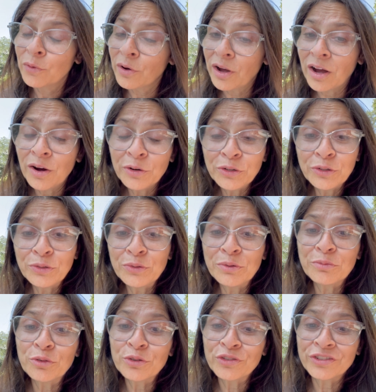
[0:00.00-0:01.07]
How do you do
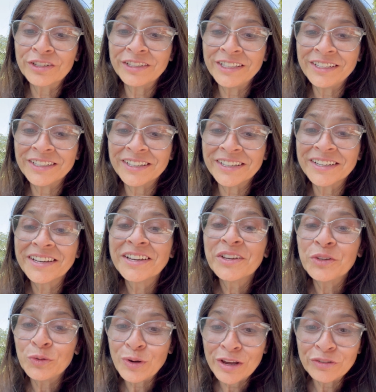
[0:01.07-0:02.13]
emotional eating?
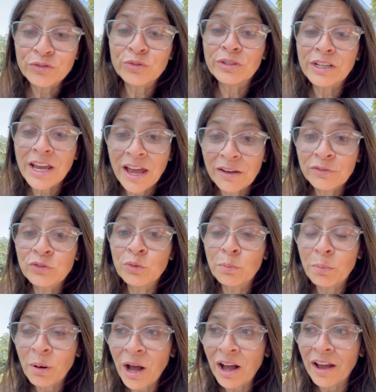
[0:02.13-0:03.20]
You actually have to
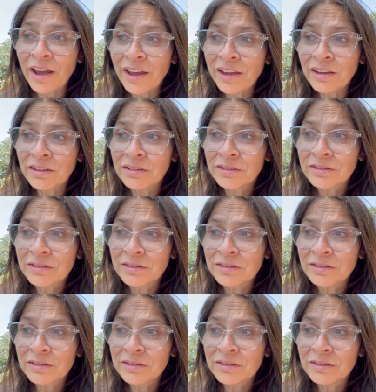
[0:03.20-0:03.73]
buy